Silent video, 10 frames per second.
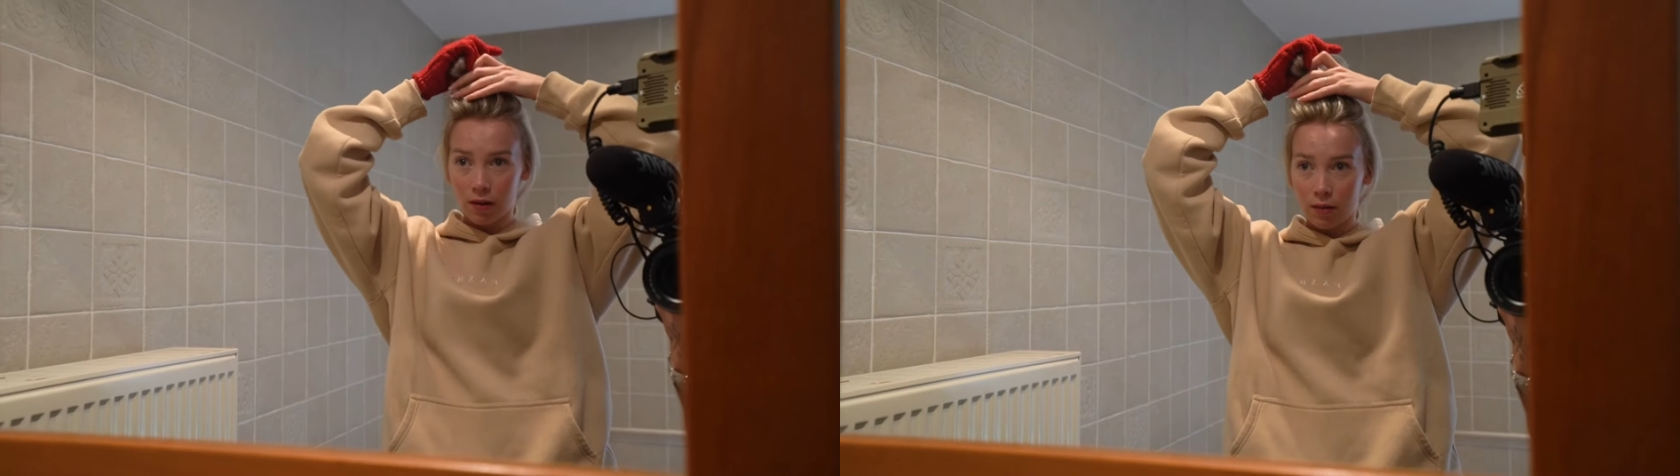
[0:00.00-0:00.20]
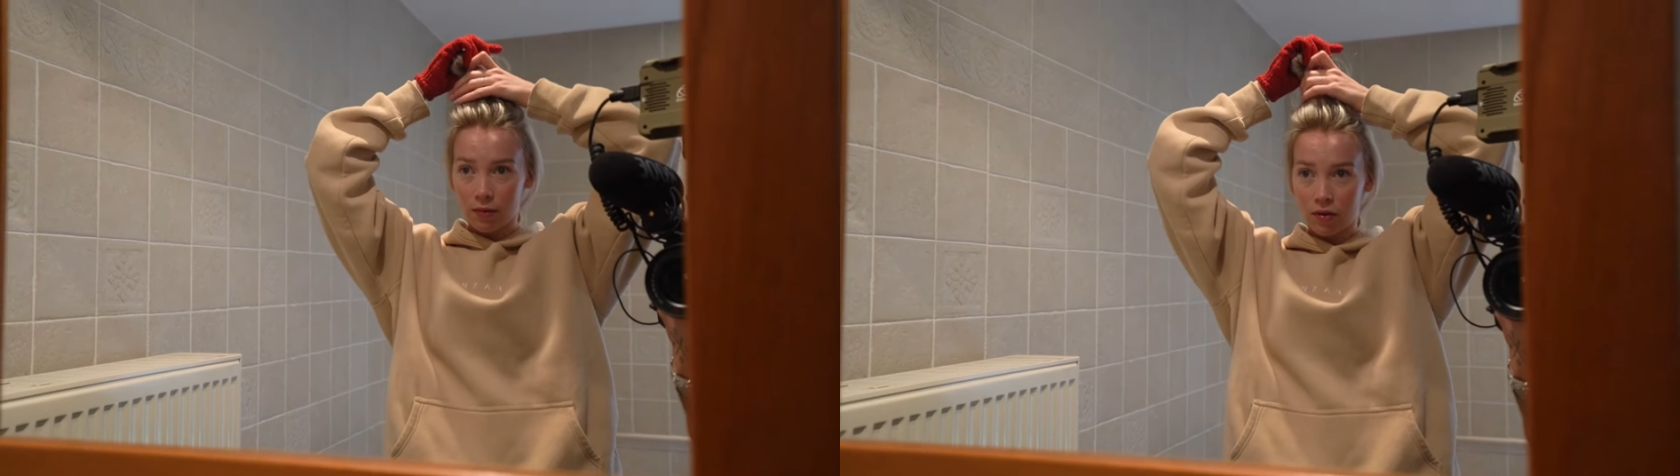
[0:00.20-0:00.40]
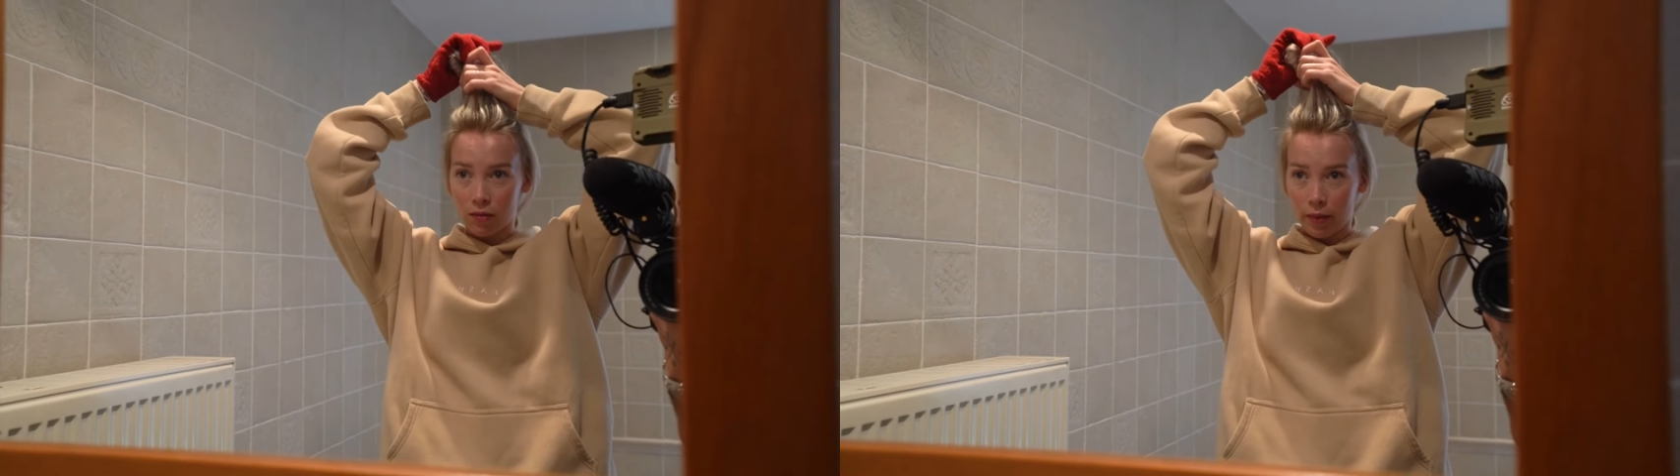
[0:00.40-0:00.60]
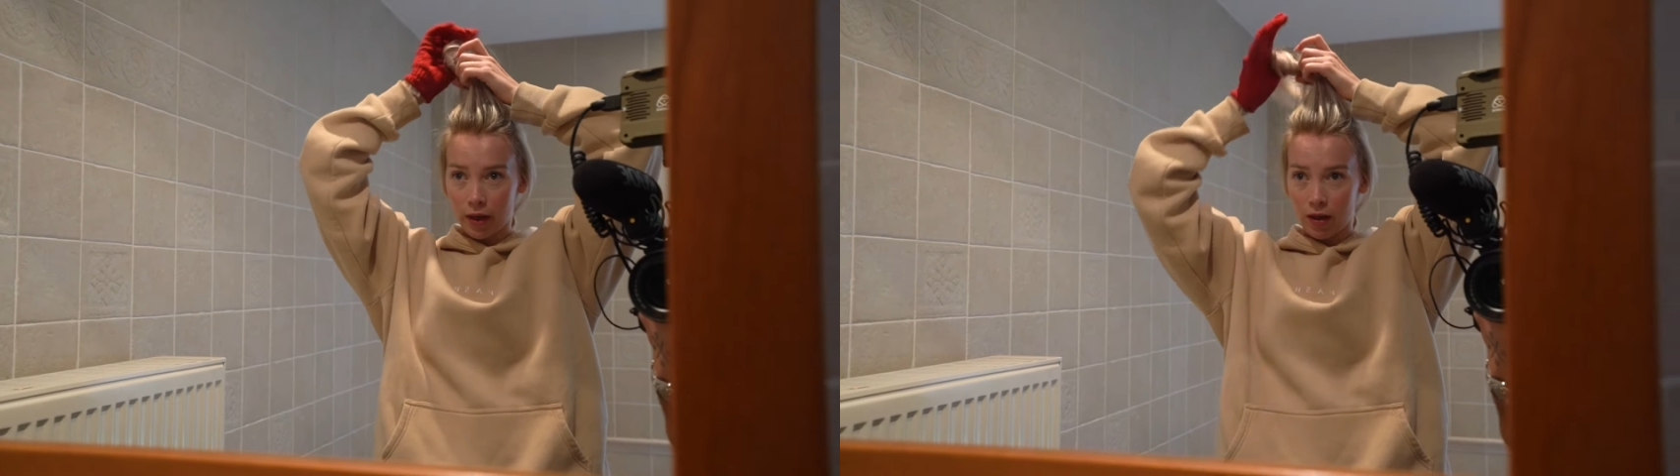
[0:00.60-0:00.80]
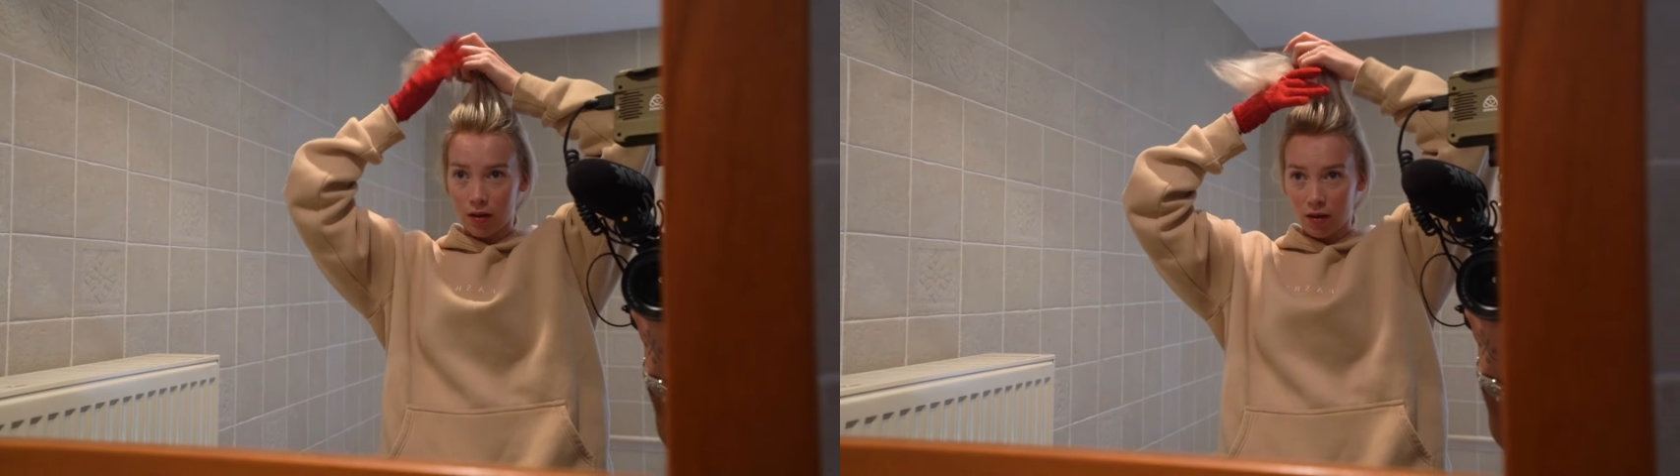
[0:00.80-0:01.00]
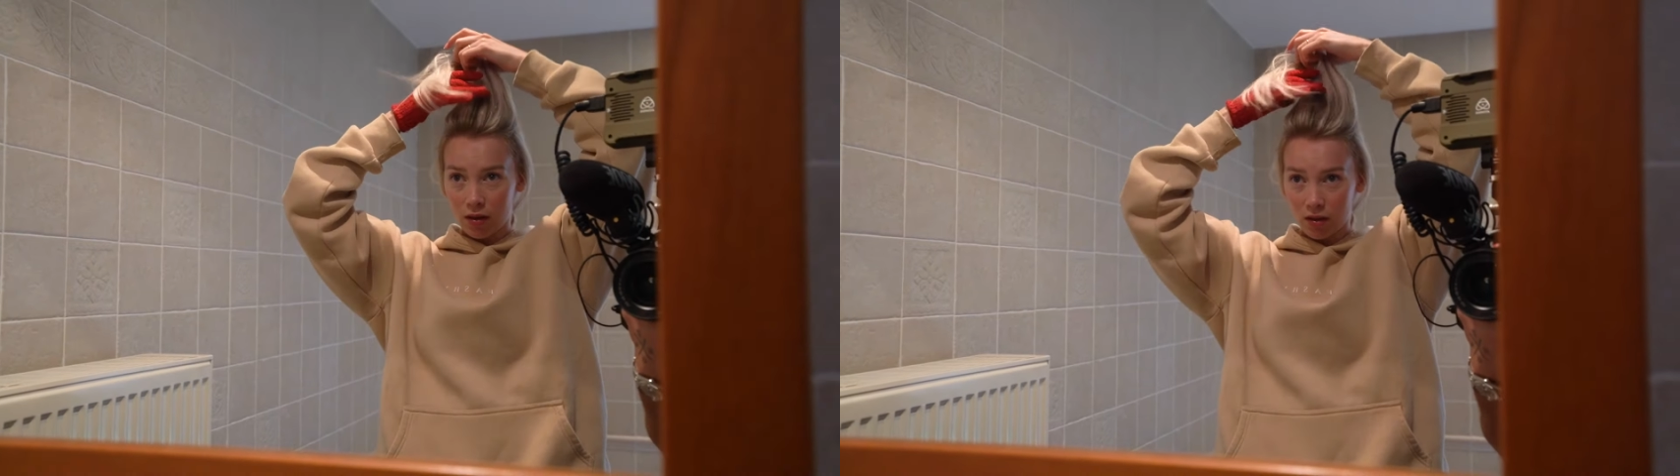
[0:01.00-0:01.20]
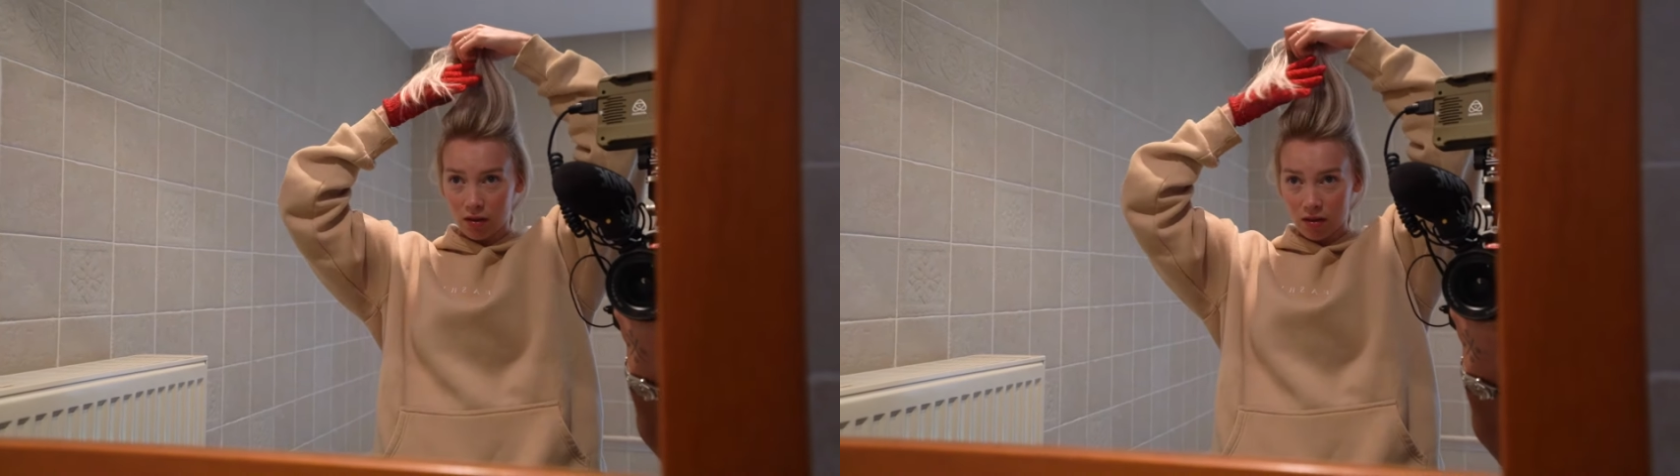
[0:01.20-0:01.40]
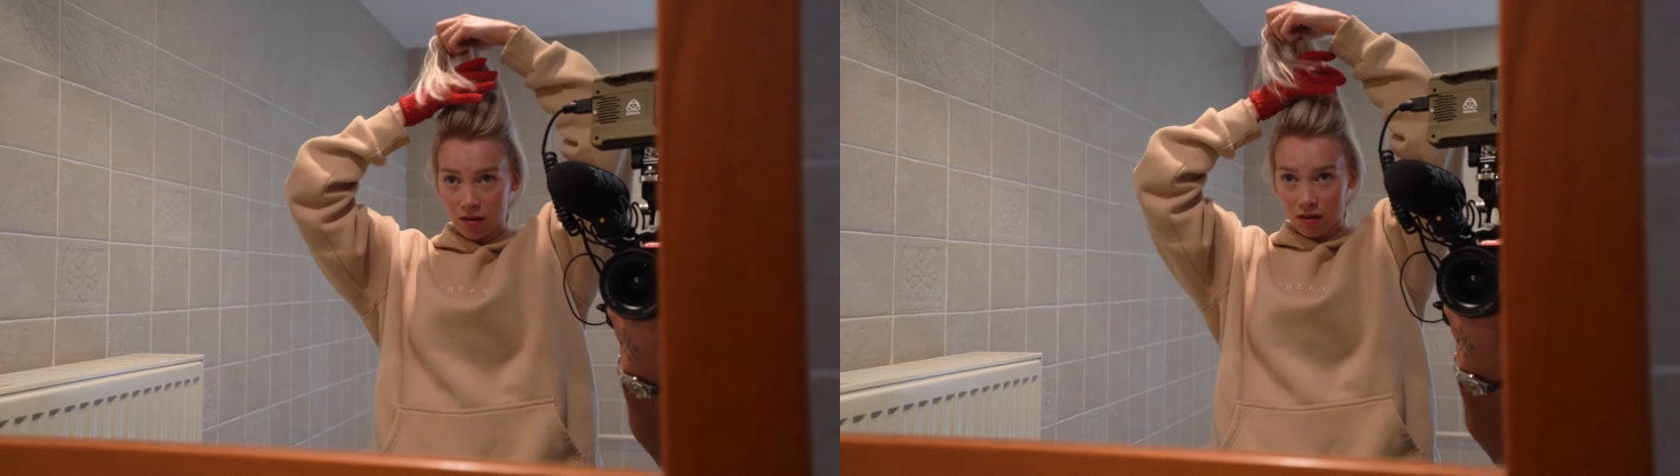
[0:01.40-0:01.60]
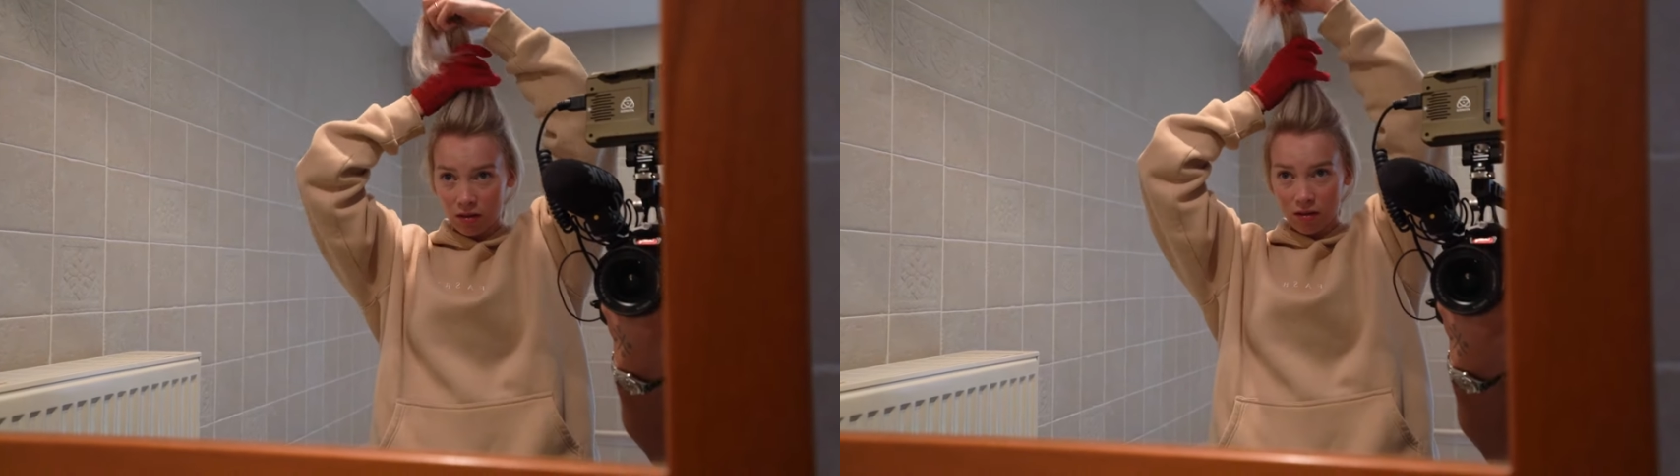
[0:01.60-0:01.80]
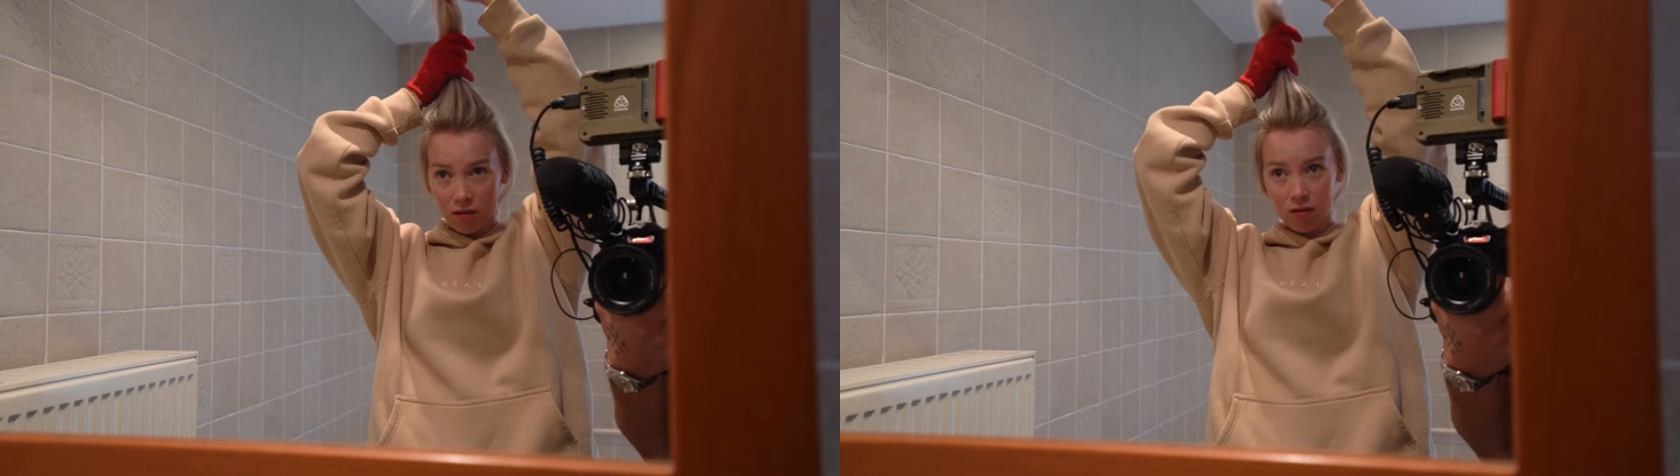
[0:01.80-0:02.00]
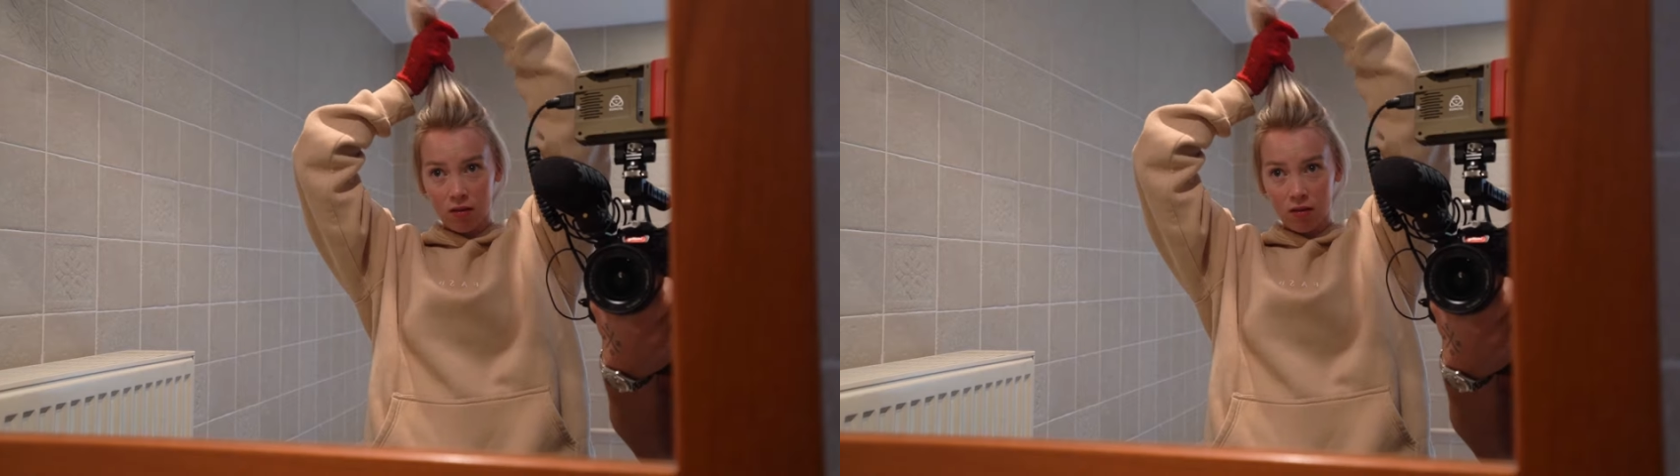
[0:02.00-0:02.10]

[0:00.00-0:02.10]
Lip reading: I'm so bad at this.